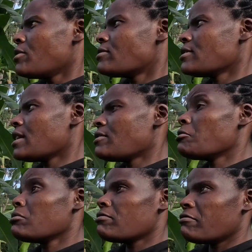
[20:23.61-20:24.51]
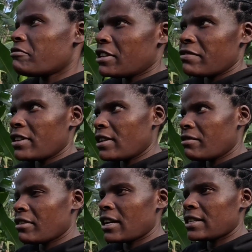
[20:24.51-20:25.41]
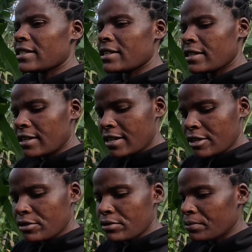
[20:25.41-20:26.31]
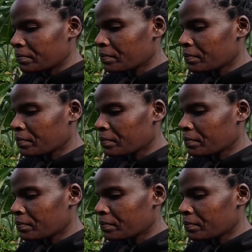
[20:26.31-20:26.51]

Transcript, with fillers: see now it will be very very difficult yeah so